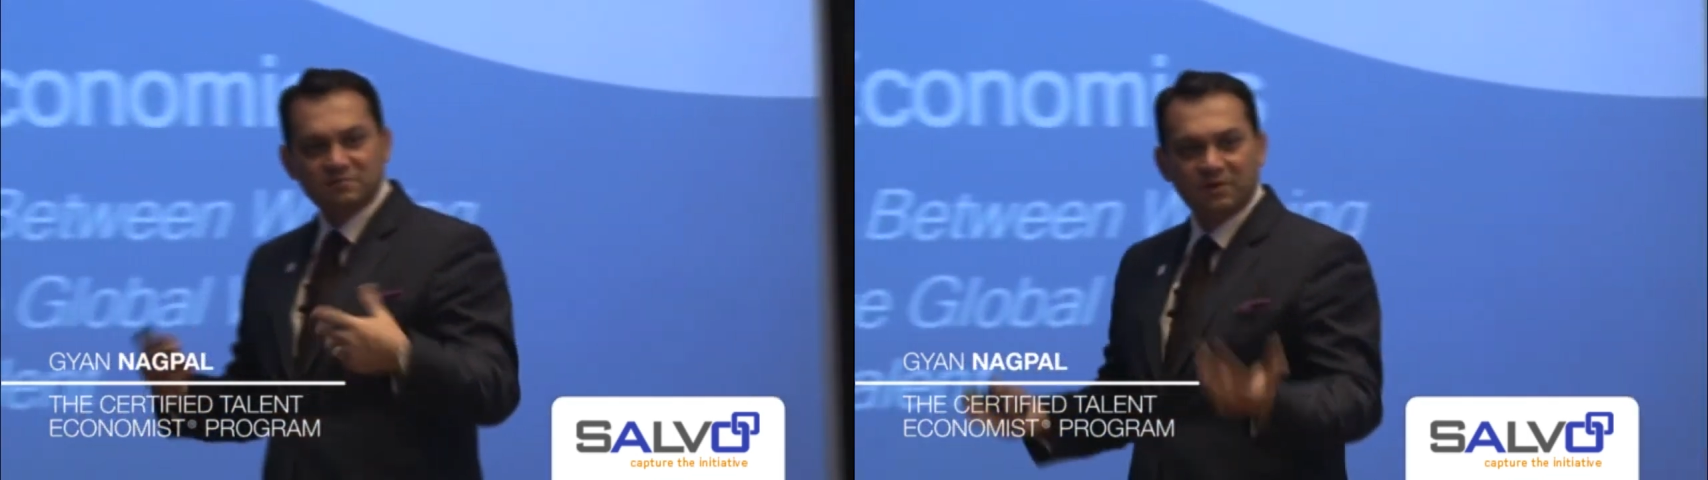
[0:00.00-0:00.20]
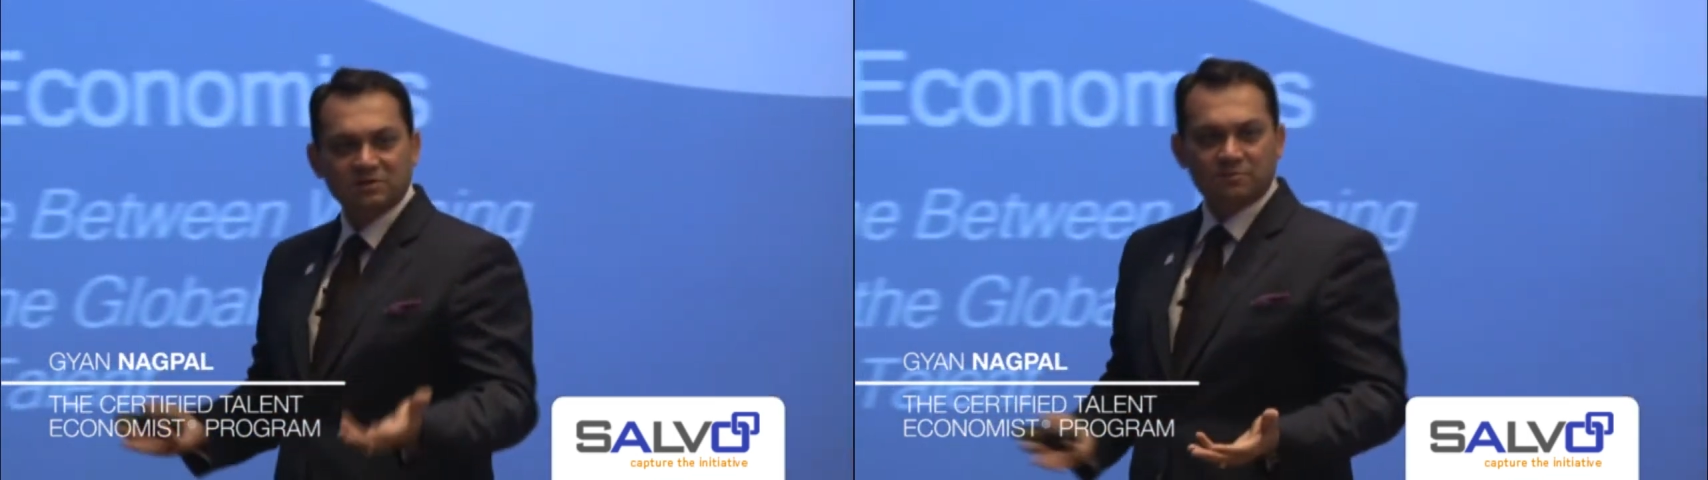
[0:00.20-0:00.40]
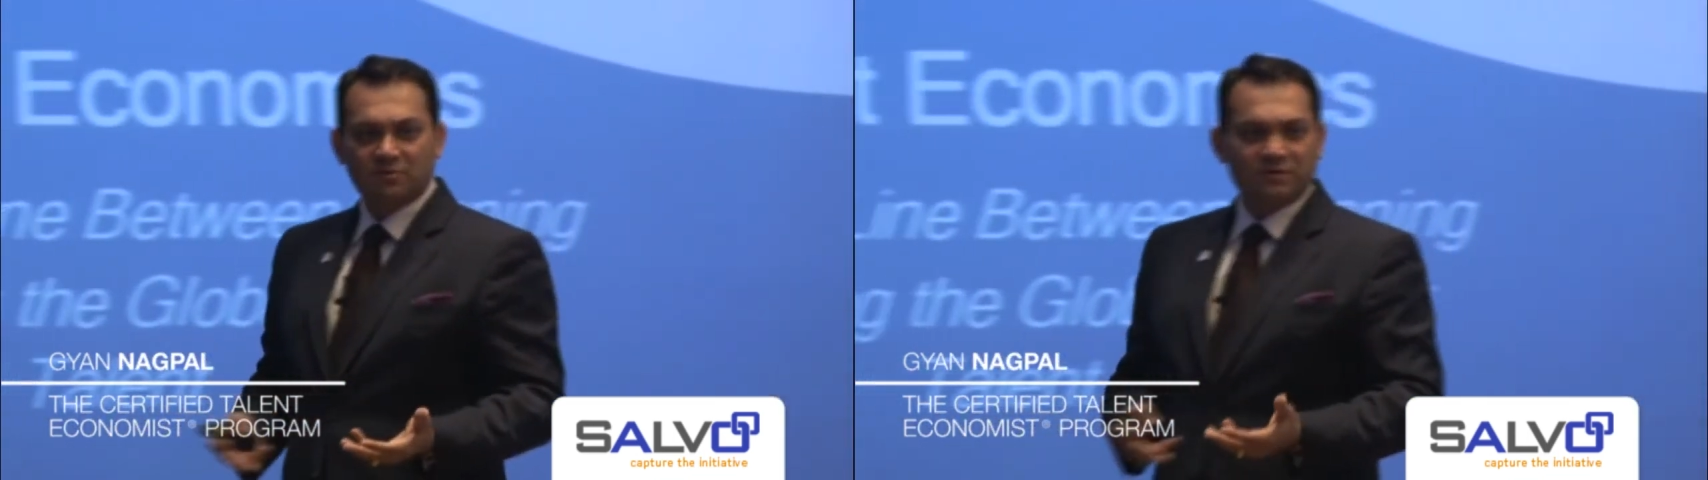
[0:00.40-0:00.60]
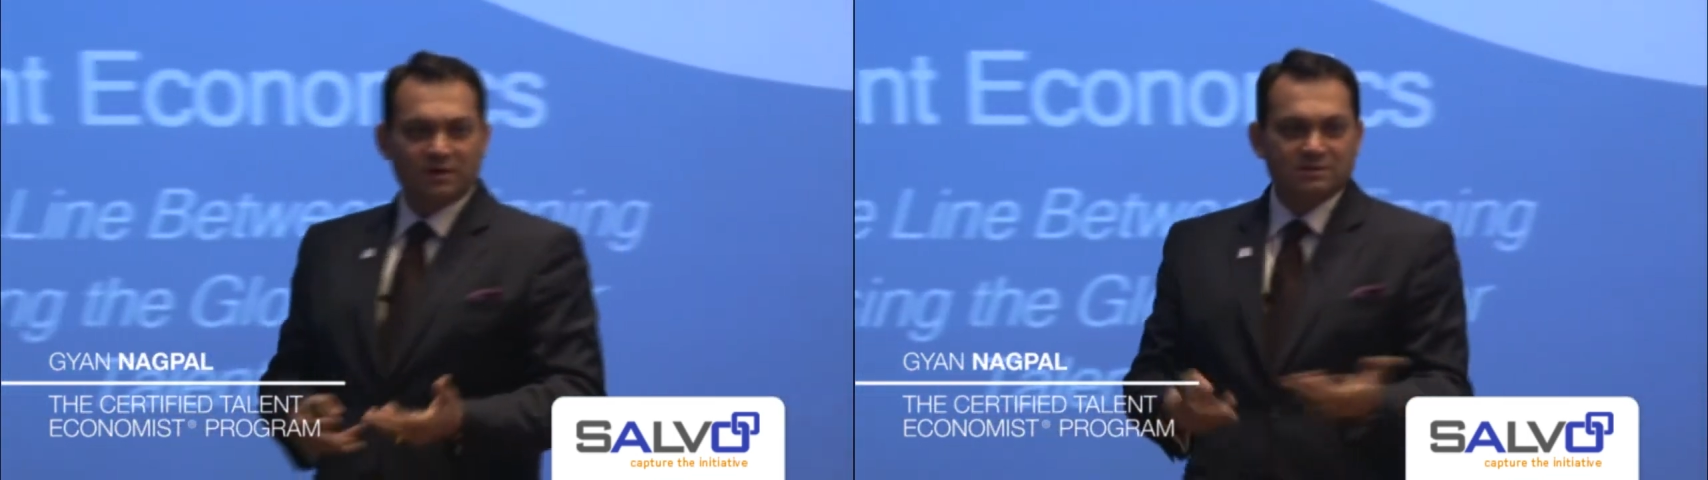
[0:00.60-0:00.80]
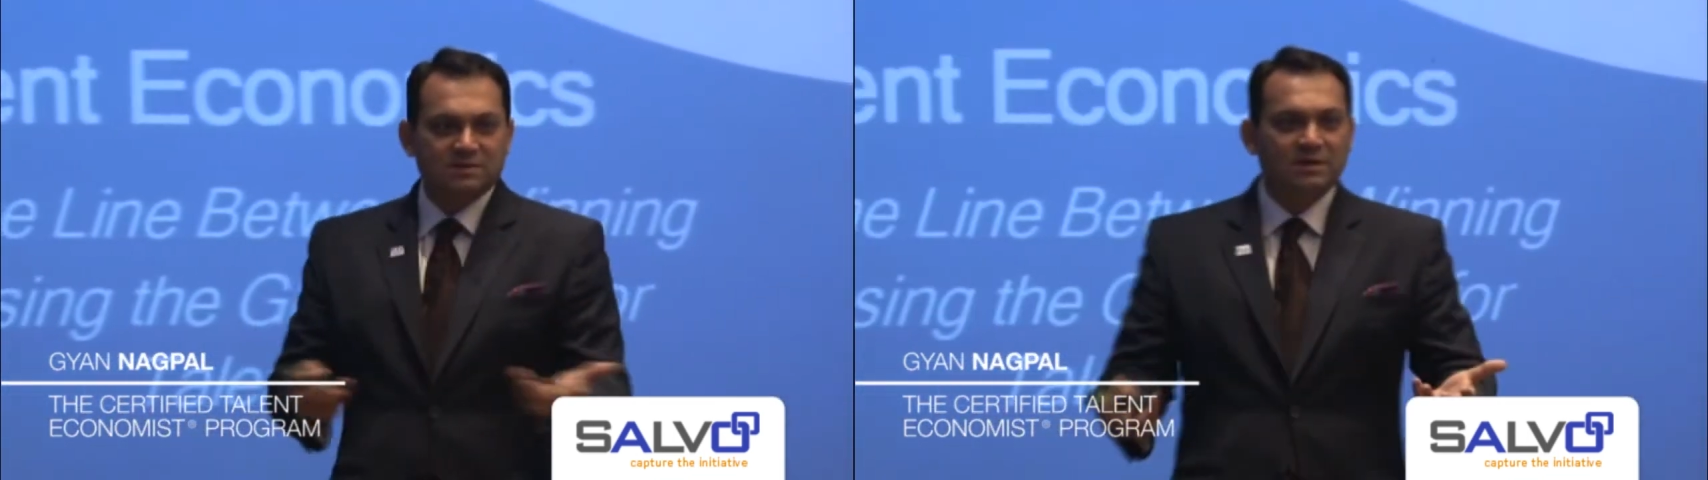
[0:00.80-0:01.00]
experience
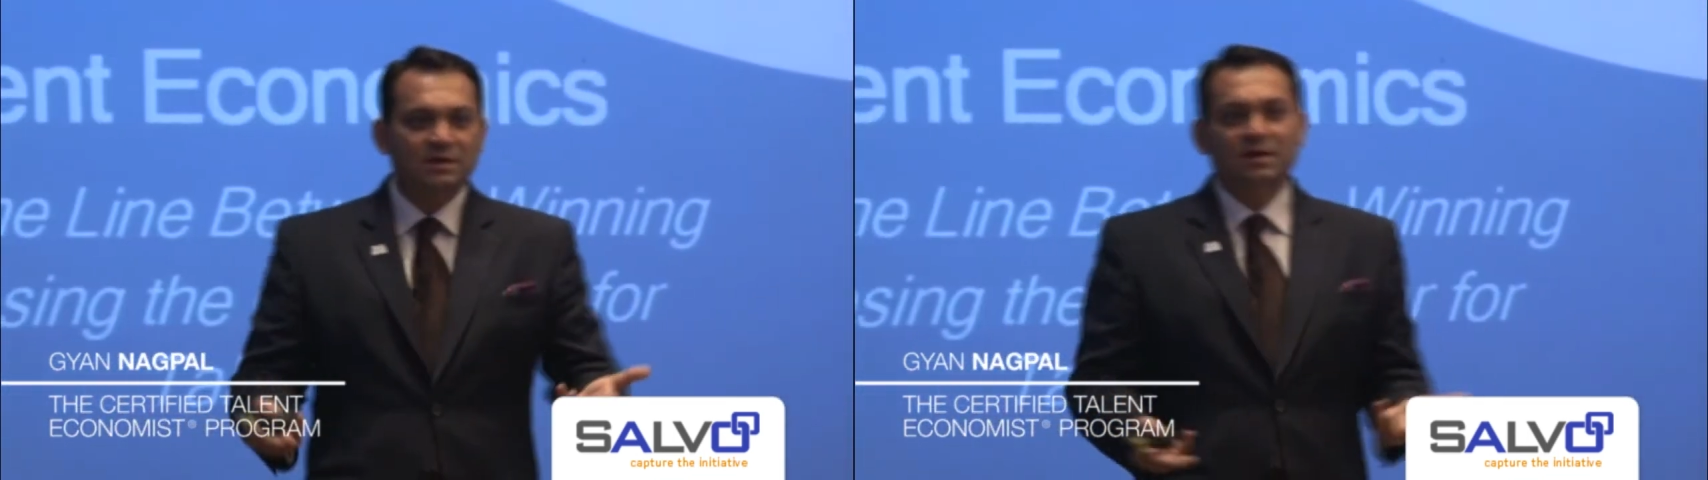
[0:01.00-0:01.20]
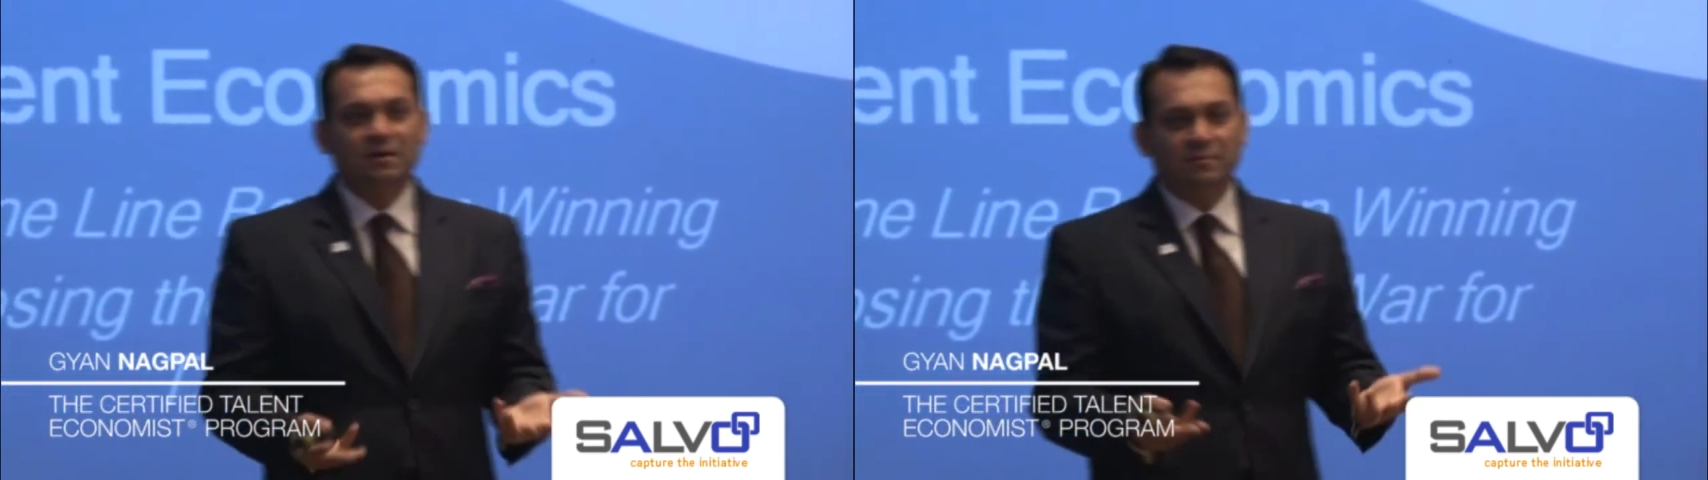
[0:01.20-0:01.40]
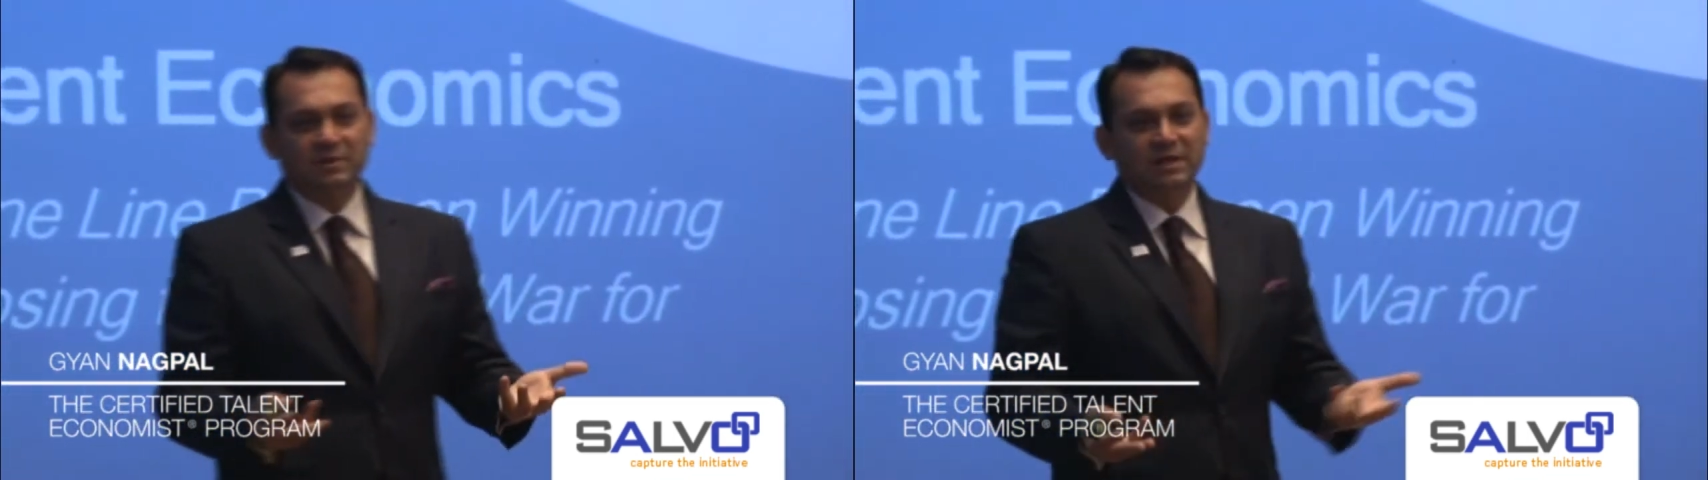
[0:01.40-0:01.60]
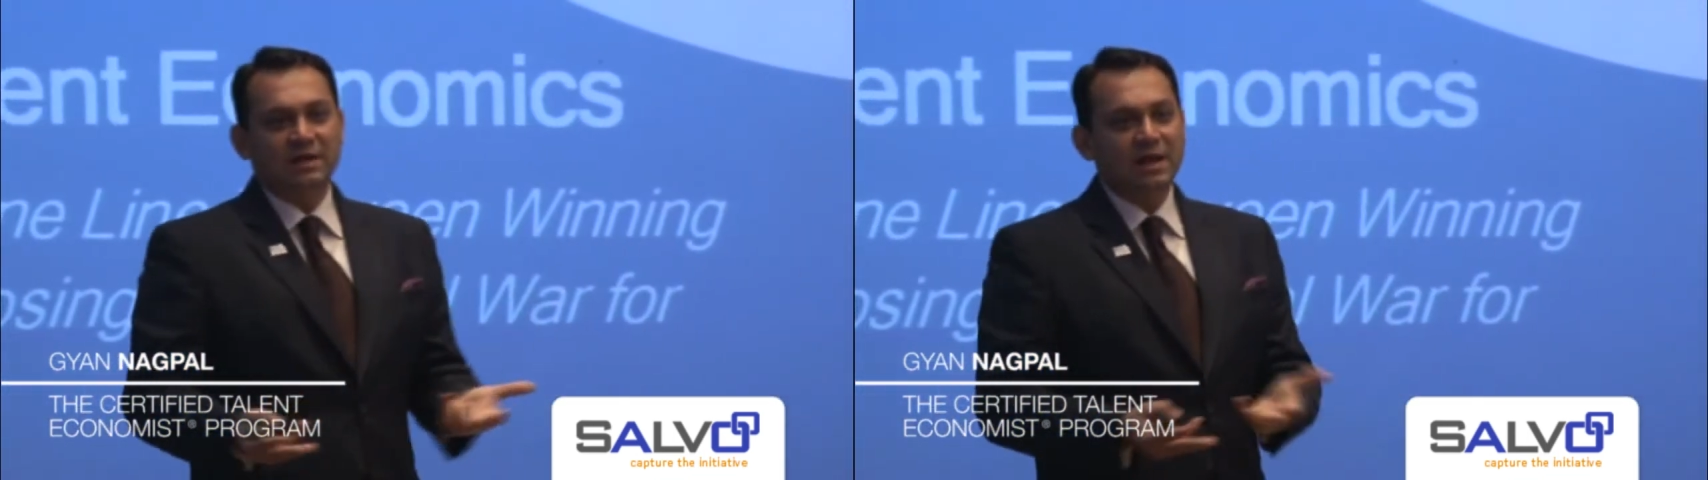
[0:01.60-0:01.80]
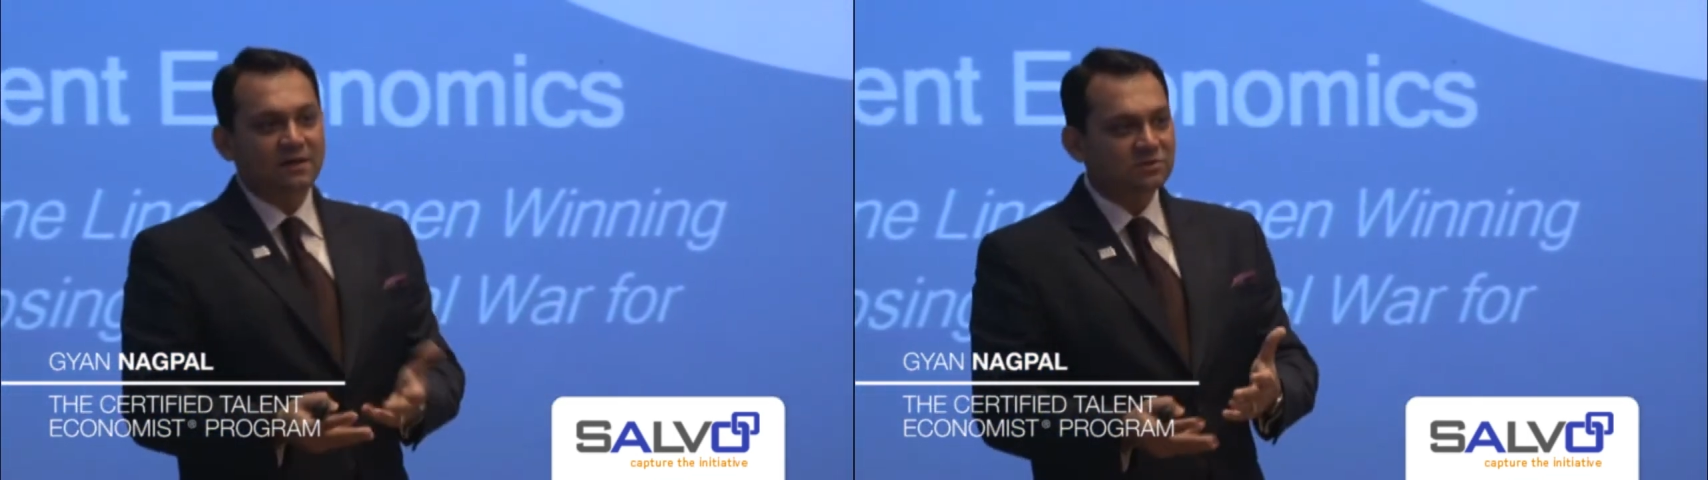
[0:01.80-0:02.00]
profiles, but they
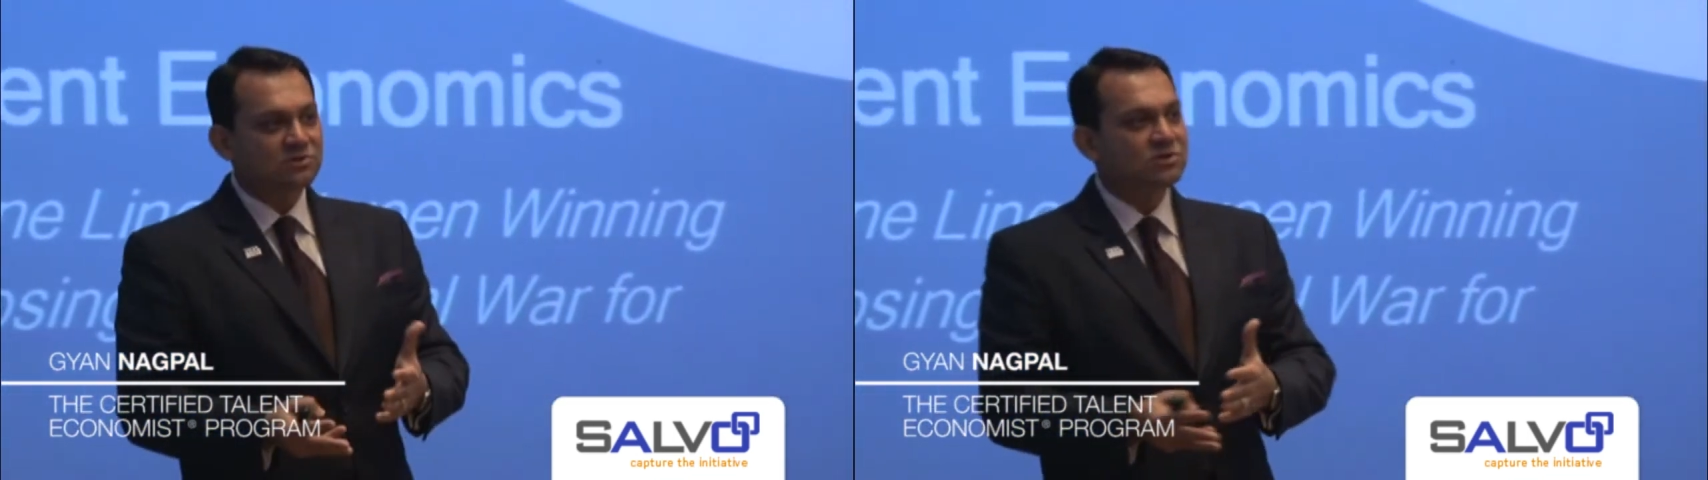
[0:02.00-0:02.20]
didn't have the